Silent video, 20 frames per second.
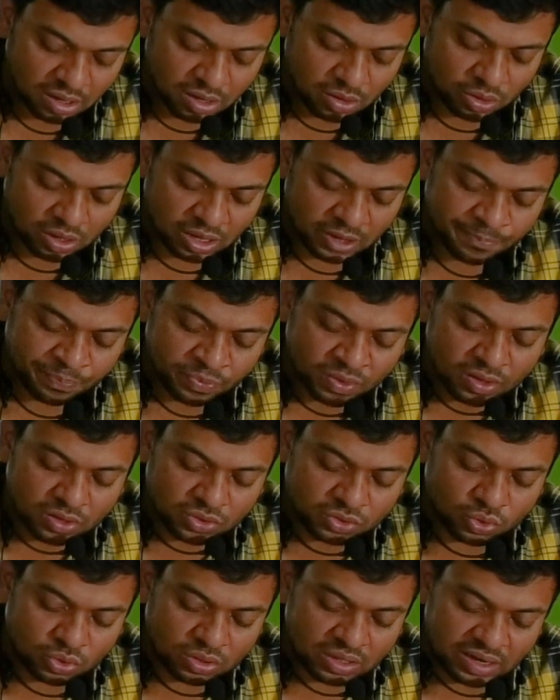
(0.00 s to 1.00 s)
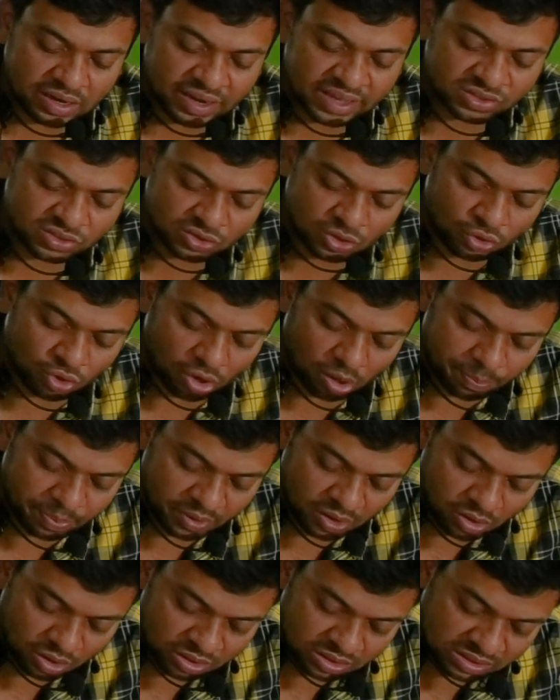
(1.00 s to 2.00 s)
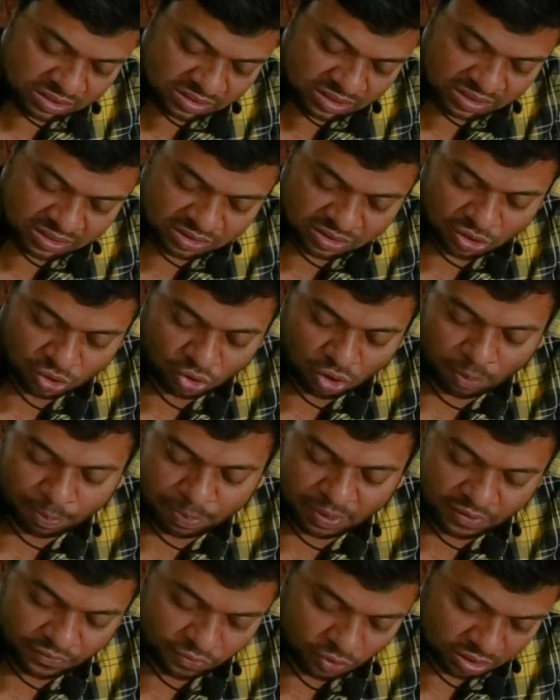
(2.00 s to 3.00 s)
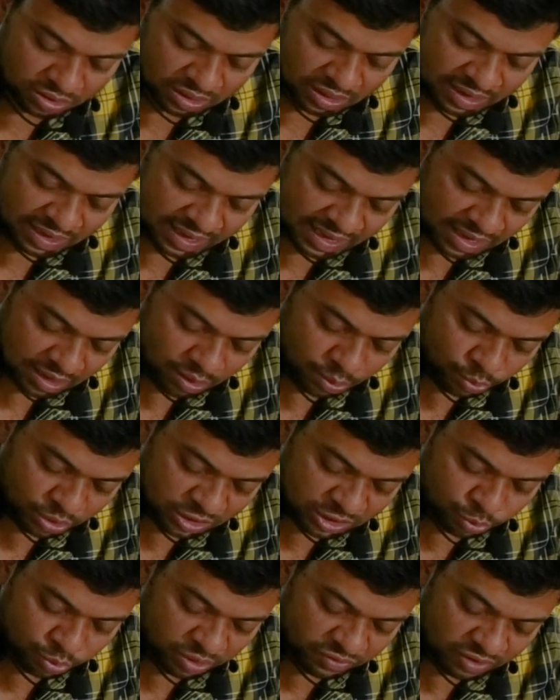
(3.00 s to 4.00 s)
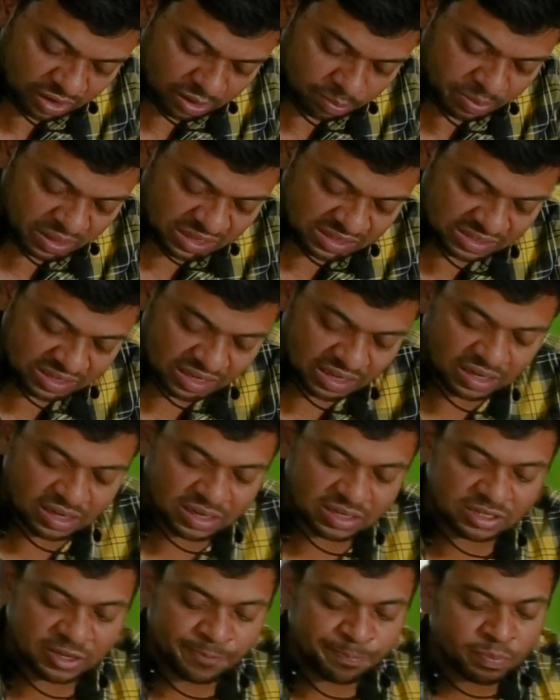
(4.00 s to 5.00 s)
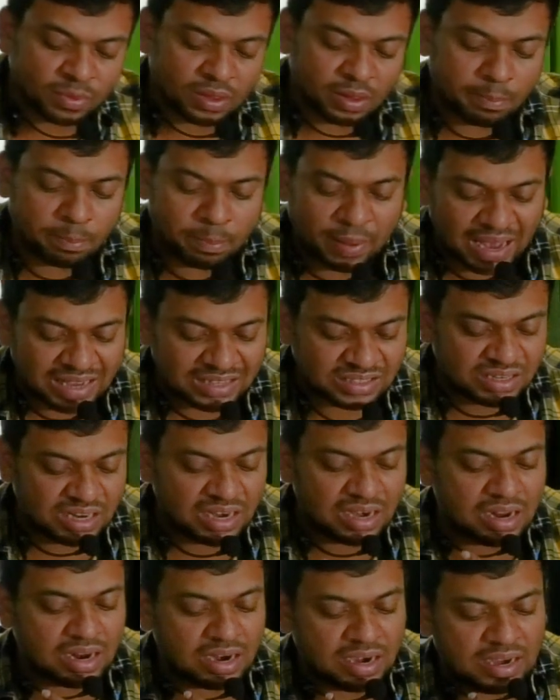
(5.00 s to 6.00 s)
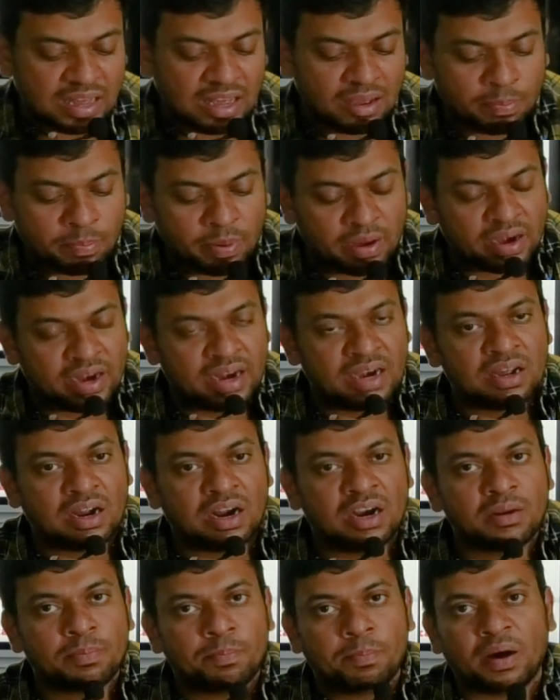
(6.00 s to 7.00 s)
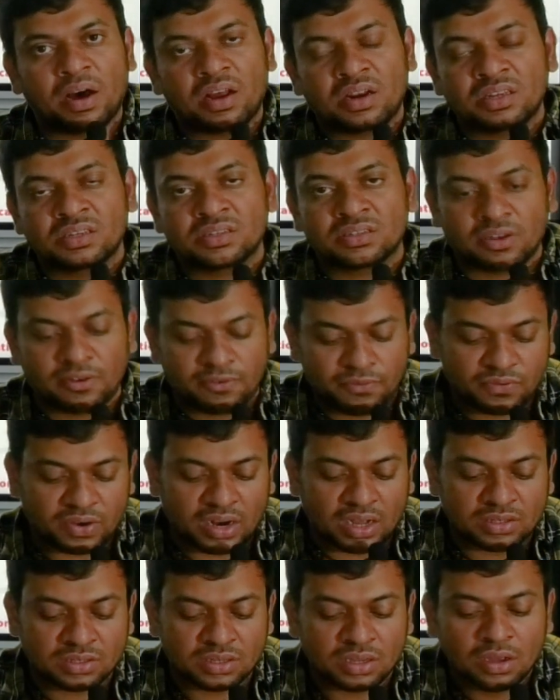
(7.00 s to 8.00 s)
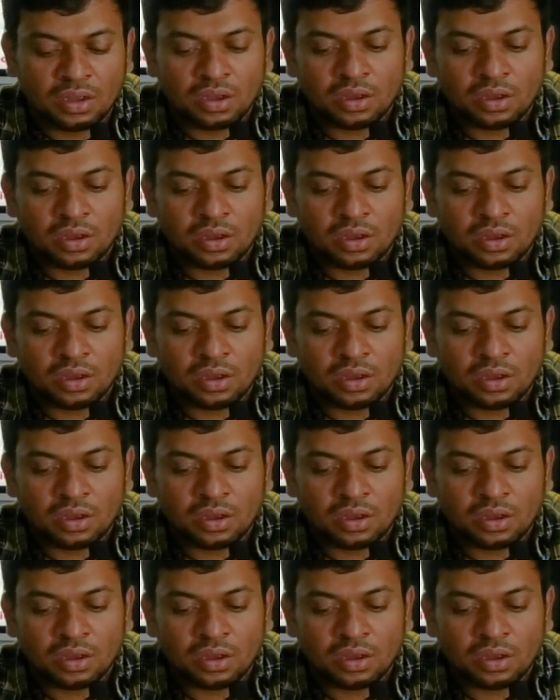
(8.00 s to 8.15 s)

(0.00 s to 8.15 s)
Okay. So the next topic or the sixth topic for the day which we will be seeing is Bastille Day Parade at Paris, France.